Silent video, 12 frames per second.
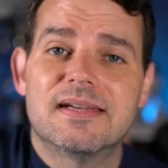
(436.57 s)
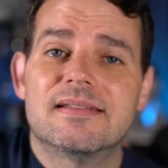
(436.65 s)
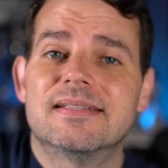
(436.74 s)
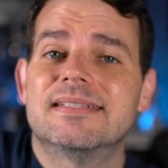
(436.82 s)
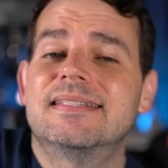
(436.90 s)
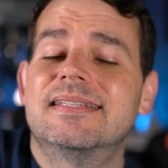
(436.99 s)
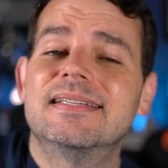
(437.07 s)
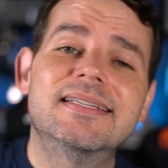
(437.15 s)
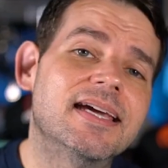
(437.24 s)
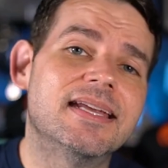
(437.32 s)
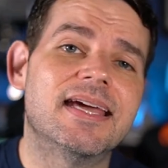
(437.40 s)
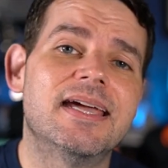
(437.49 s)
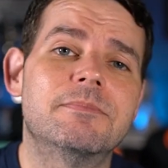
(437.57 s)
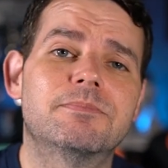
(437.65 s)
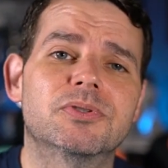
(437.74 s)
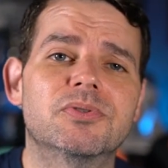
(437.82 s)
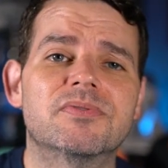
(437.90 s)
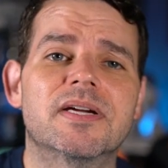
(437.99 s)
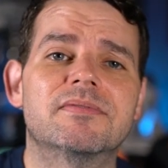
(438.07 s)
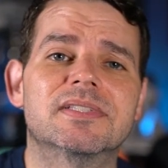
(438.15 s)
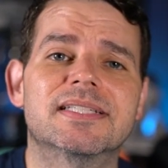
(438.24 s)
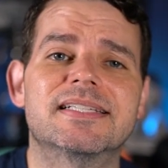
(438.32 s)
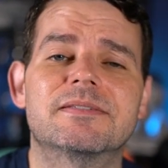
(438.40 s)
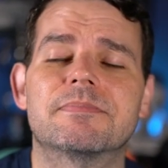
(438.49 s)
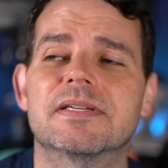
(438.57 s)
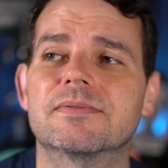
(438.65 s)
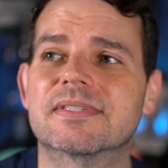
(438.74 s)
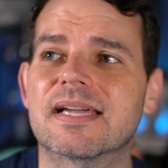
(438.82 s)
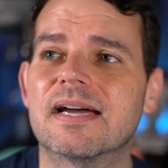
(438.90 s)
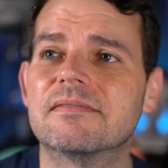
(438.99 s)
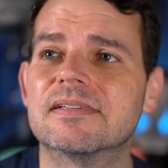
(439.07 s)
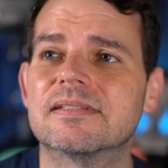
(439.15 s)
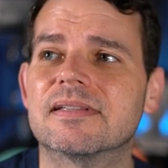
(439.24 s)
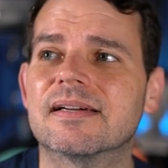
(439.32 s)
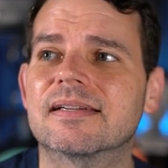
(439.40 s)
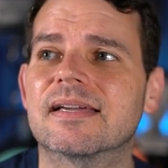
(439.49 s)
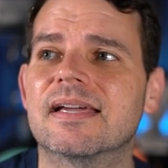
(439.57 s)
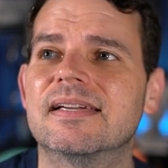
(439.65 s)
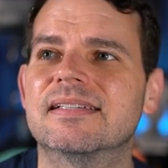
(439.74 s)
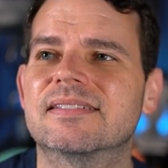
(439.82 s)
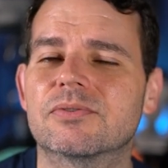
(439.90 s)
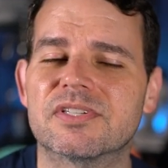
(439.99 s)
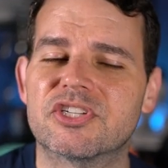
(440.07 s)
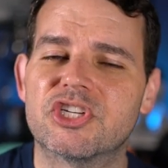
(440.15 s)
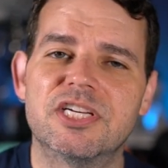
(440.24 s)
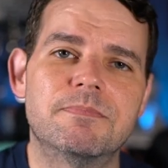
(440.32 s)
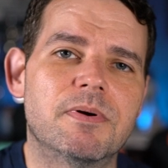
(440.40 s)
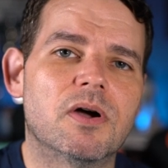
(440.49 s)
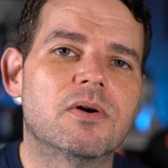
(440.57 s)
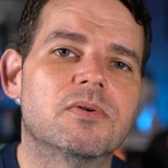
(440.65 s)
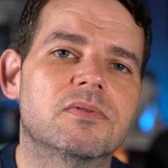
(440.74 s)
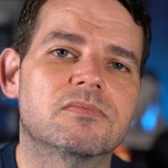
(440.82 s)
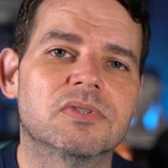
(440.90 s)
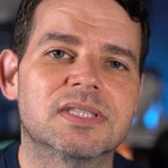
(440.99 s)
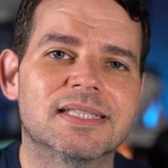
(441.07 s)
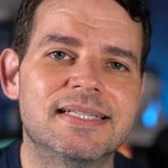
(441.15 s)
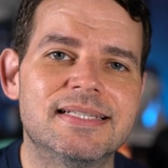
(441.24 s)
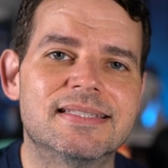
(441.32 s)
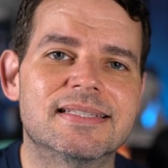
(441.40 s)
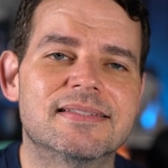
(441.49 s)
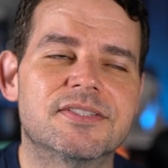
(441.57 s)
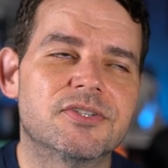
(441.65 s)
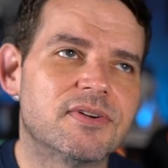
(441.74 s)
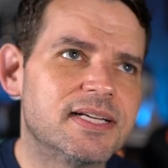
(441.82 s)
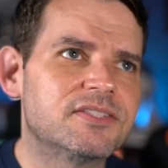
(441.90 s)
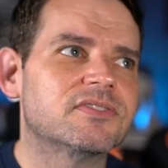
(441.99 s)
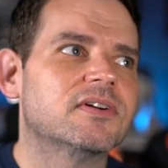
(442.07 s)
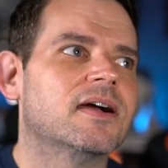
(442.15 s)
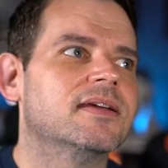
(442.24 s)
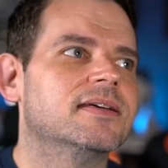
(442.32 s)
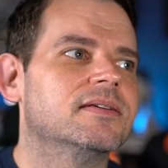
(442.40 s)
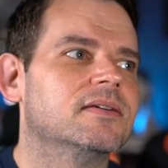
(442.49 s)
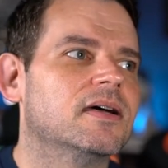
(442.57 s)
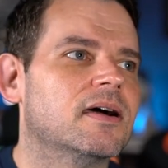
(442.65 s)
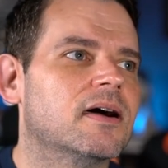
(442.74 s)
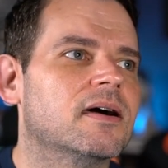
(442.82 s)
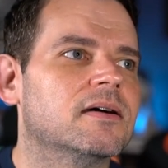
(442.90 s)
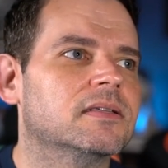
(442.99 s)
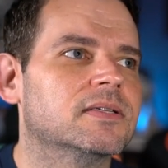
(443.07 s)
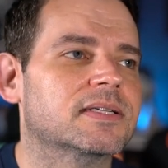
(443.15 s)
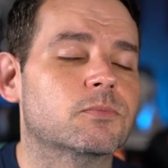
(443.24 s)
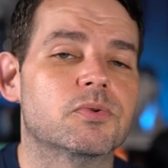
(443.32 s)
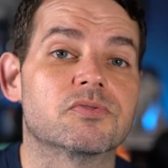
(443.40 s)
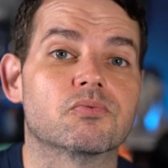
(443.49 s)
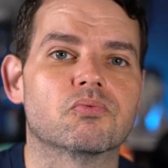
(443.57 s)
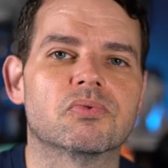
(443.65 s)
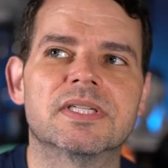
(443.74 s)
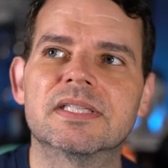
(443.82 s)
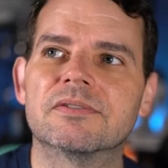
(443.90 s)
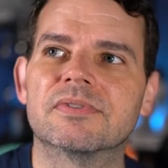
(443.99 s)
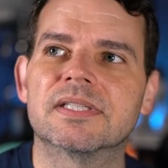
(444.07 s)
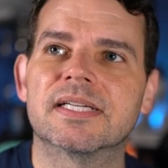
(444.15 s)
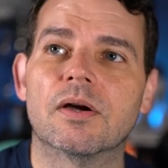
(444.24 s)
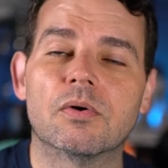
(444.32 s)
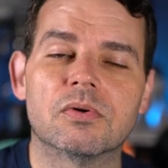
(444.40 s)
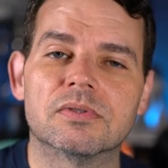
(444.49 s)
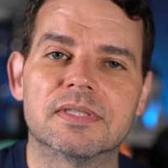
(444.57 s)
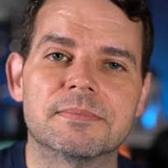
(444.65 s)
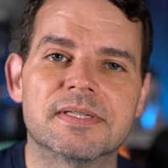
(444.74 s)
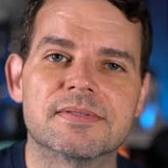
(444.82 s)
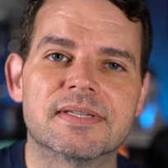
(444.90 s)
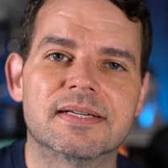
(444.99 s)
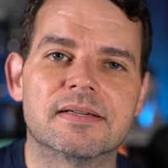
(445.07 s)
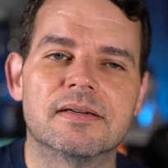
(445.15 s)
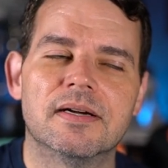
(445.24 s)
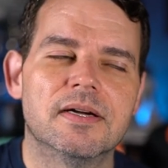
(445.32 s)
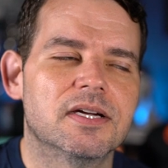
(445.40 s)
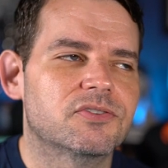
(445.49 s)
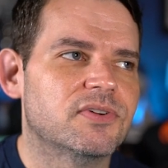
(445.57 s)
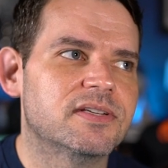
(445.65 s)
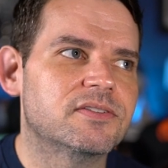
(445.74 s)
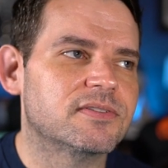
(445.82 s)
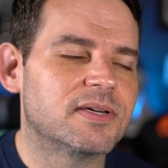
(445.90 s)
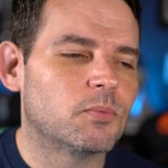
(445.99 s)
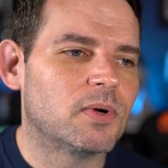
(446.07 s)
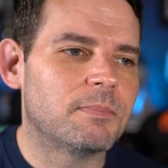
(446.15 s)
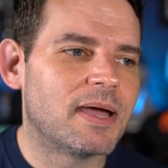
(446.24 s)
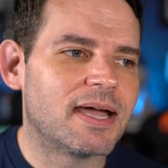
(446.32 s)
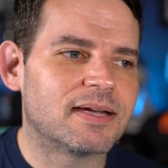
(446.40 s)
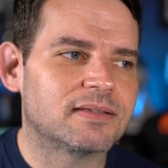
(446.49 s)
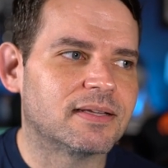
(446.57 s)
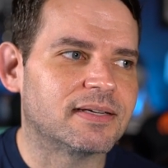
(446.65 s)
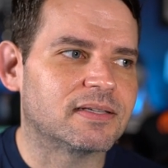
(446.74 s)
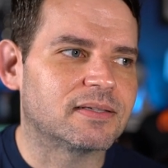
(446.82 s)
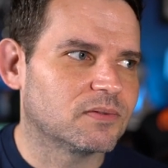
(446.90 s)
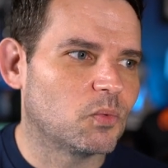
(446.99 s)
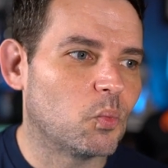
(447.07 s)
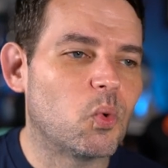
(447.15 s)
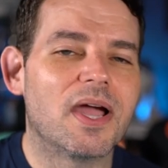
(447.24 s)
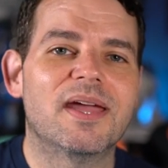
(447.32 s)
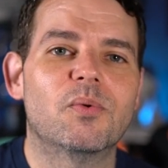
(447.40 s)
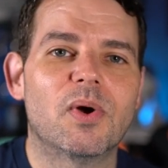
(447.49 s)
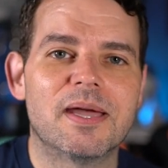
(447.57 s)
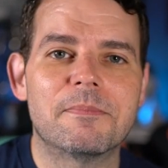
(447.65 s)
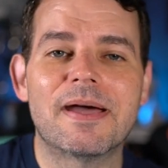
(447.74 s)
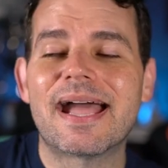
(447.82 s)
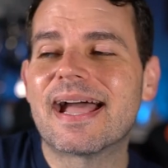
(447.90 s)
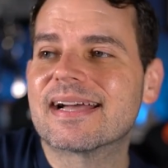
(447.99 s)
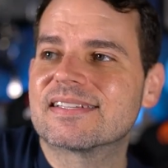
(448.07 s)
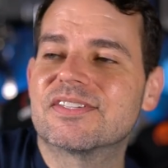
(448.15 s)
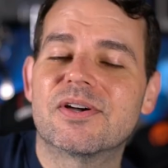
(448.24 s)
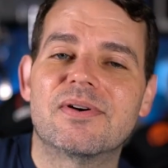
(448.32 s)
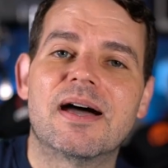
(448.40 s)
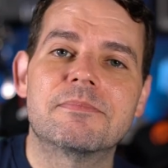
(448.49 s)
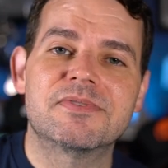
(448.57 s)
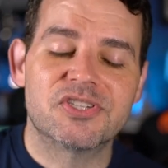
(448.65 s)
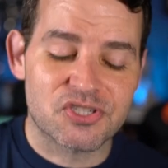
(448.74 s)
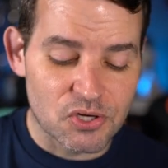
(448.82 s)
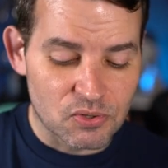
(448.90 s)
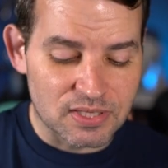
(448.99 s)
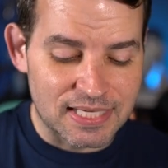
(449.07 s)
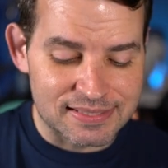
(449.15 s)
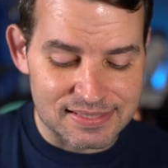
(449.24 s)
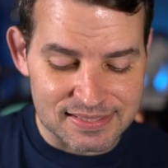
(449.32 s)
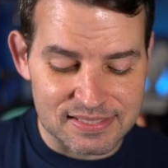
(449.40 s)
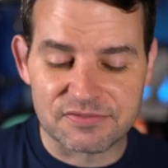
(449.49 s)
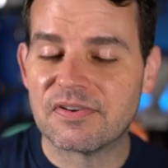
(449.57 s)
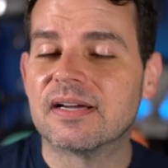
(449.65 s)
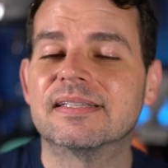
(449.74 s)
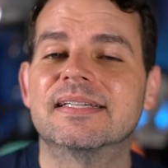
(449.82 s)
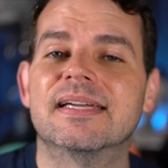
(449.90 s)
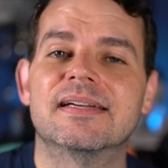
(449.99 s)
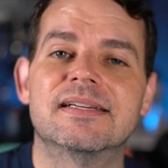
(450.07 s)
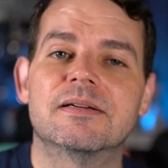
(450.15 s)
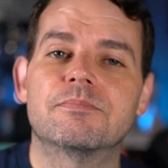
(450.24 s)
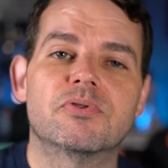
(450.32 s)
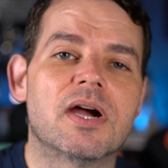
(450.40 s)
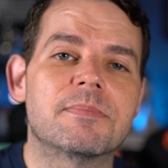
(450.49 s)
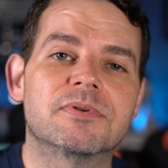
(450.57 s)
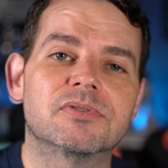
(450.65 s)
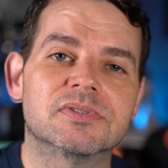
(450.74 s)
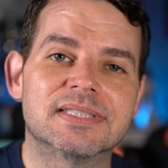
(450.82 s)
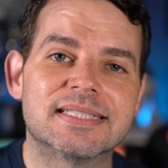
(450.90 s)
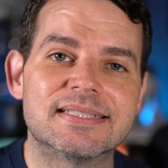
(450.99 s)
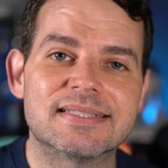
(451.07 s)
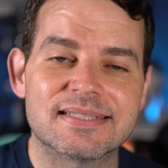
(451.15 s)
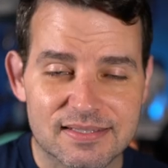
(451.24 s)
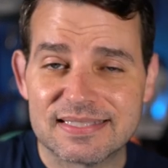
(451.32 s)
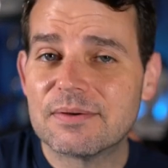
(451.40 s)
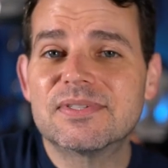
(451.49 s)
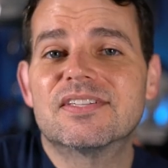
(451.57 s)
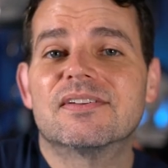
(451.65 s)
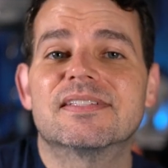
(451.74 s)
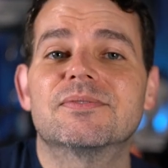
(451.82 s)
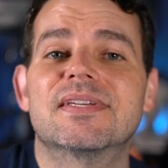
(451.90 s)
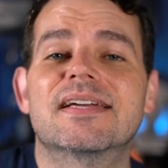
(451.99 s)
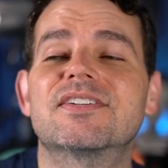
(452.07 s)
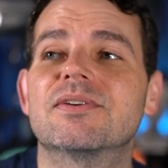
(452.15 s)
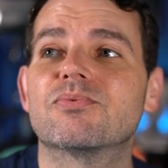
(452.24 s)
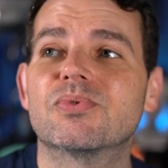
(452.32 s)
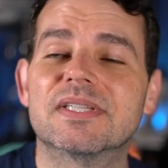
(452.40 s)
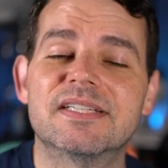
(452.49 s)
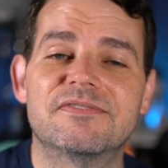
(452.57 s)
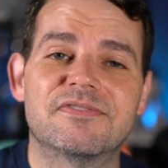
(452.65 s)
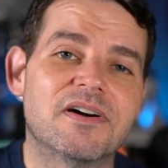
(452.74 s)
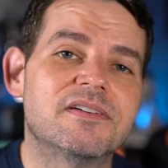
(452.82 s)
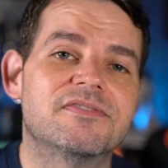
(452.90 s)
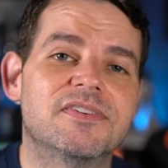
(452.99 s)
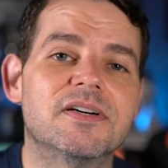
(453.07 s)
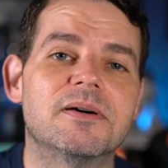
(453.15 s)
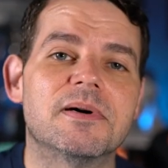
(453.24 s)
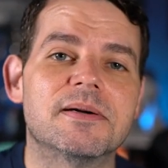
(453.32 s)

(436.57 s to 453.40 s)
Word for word: Now, this did get a Blu-ray release, but it was kind of a, like a sort of cheapo release, and the transfer on it uh, like was really, really old. I mean, it's like a transfer that went back like way, way back. So I'm so glad this is finally getting a proper release because I always thought this was actually a really fun film.